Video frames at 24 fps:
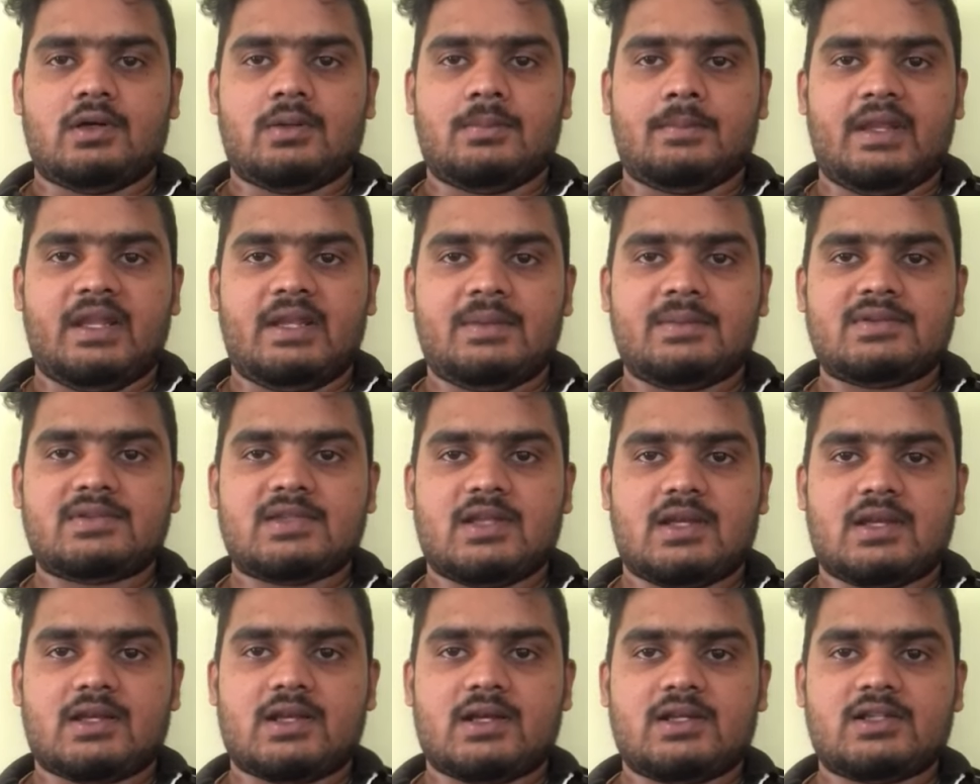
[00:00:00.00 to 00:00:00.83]
My name is
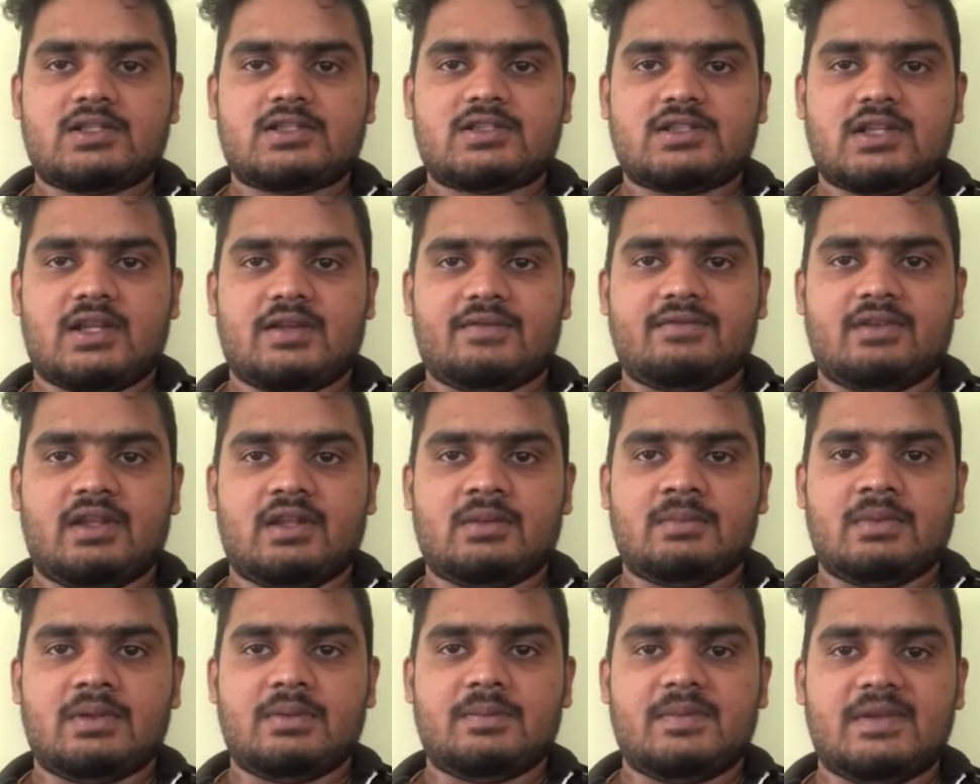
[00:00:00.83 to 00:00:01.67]
Akash. I've
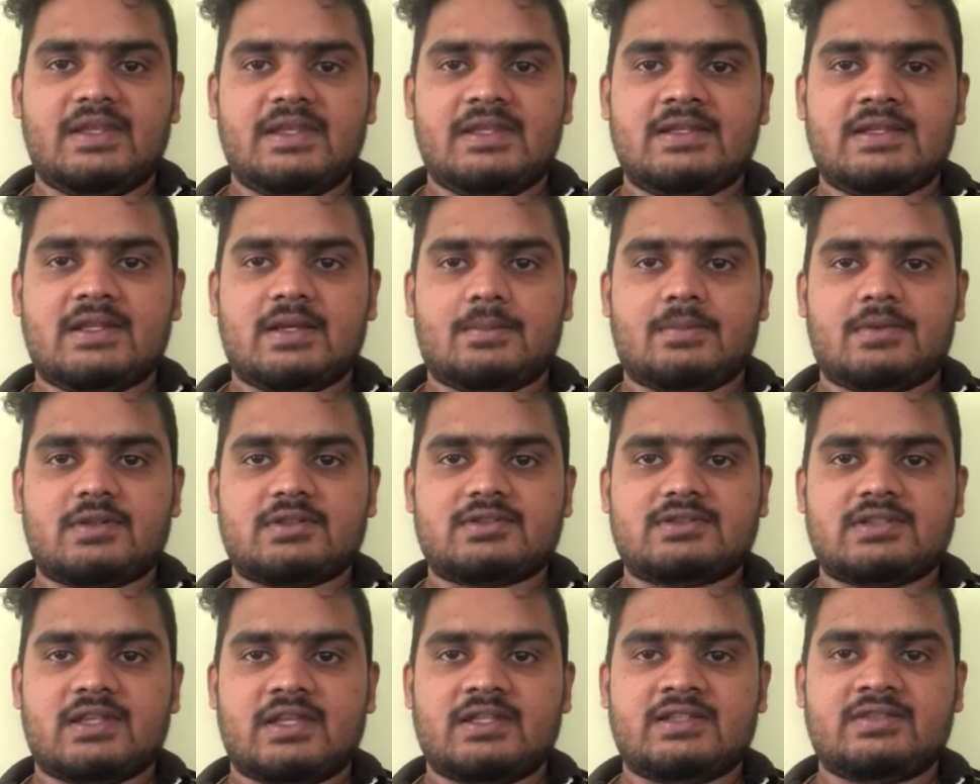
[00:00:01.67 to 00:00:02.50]
done my BE in
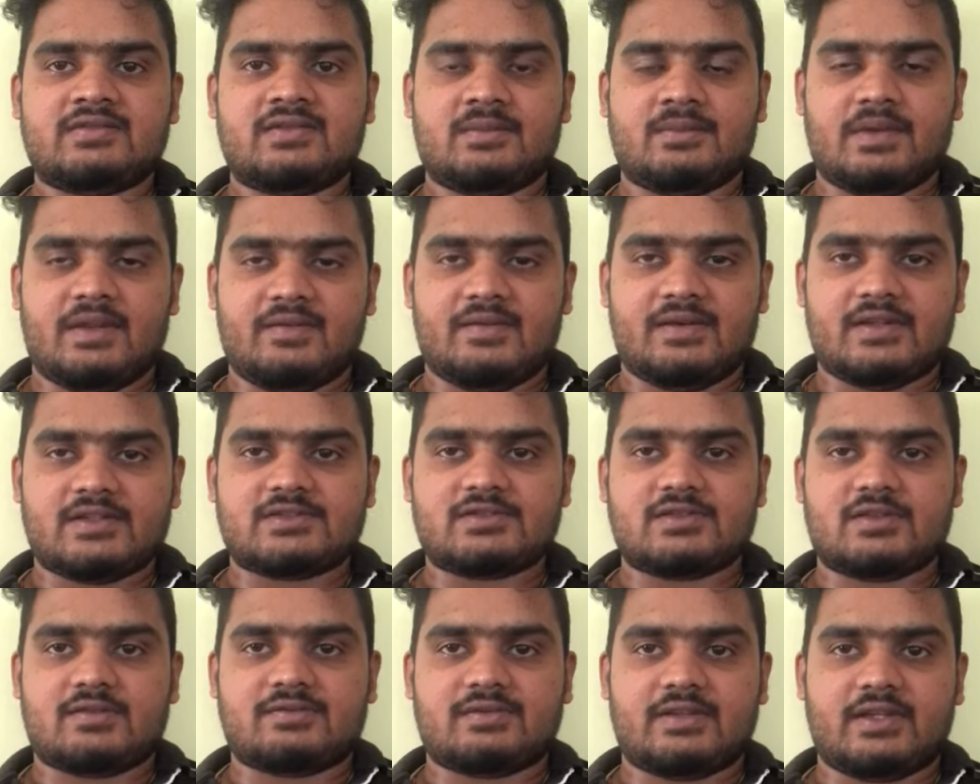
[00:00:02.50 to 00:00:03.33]
Computer Science from
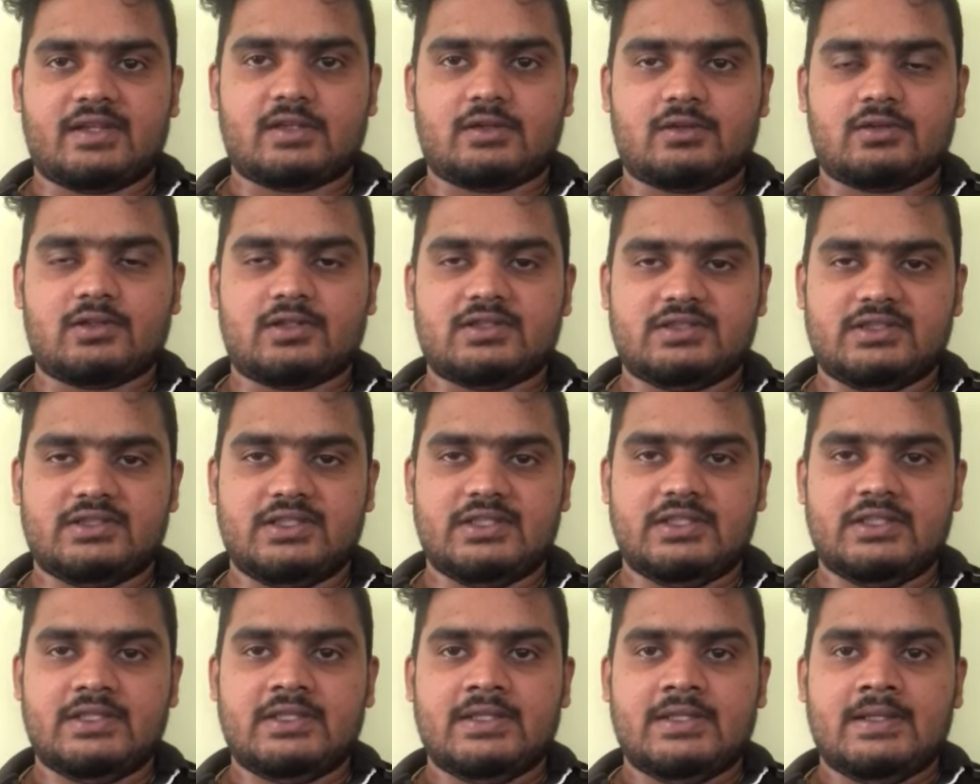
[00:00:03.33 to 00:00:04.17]
Revised of
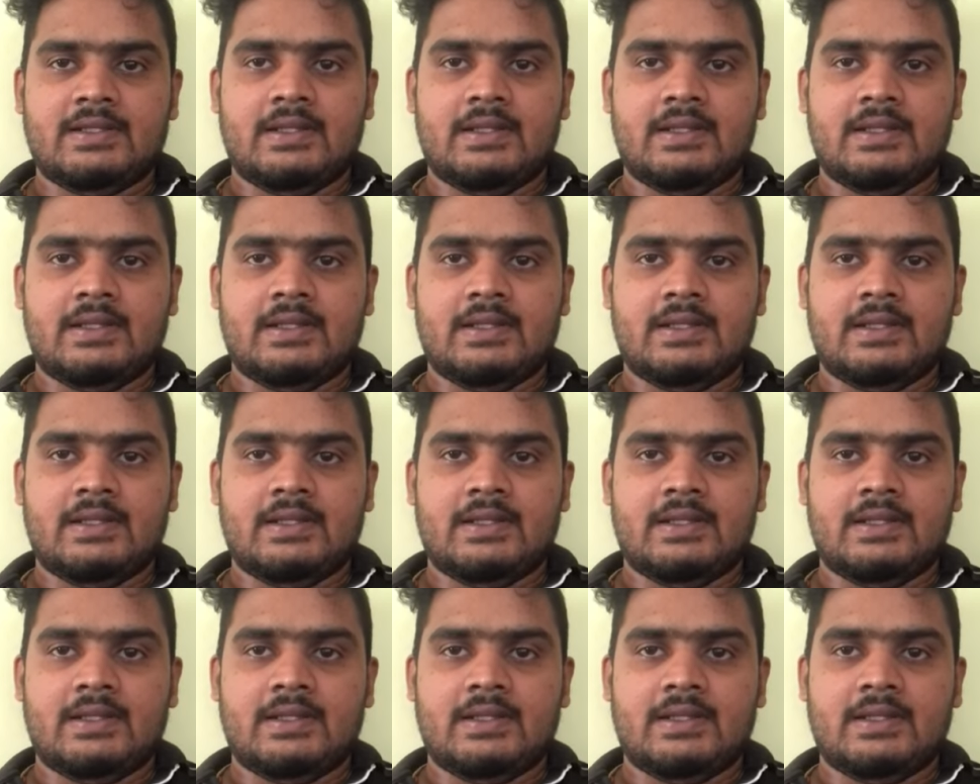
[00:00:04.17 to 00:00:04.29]
Technology.